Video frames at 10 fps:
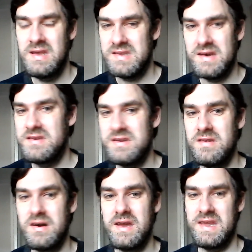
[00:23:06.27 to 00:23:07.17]
So I do
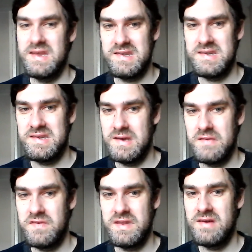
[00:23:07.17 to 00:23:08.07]
like that
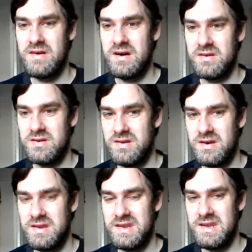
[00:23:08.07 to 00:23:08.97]
stuff. There are good
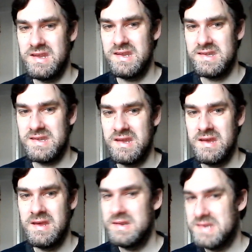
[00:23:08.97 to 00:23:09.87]
ideas.
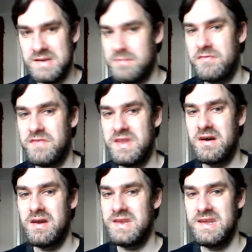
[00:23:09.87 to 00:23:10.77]
Some of the
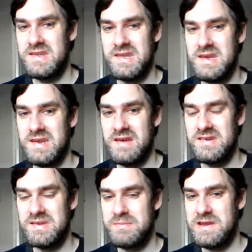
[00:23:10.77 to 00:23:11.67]
ideas they
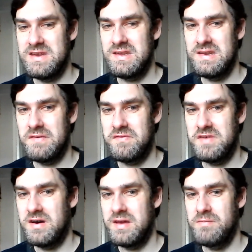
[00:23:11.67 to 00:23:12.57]
don't spend enough
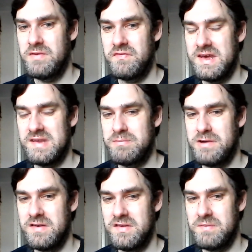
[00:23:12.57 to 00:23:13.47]
time with. That's
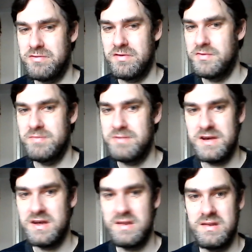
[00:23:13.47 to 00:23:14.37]
part of the problem.
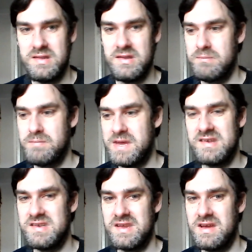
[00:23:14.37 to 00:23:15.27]
But
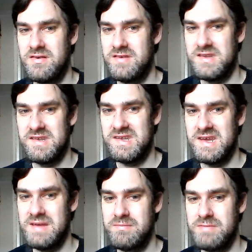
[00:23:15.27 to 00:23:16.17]
Mexico as a
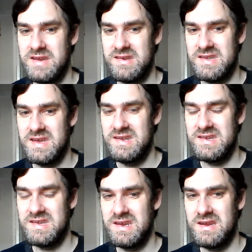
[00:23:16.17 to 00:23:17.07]
setting makes
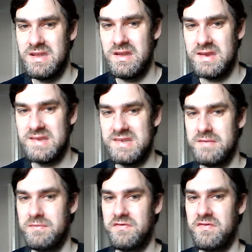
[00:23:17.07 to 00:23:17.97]
sense. And I like
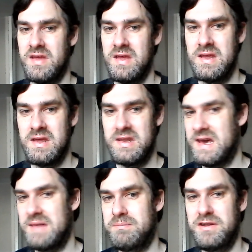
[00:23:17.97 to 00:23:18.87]
some of
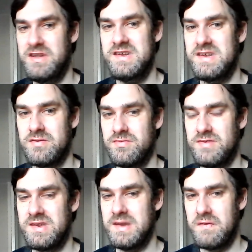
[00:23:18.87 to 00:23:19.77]
that political
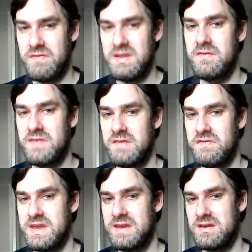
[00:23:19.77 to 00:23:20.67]
stuff, even if
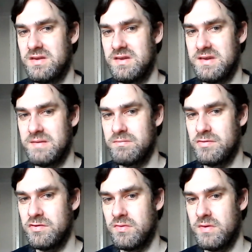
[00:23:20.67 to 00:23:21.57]
they could have done
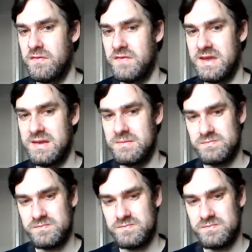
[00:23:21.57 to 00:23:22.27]
more of it.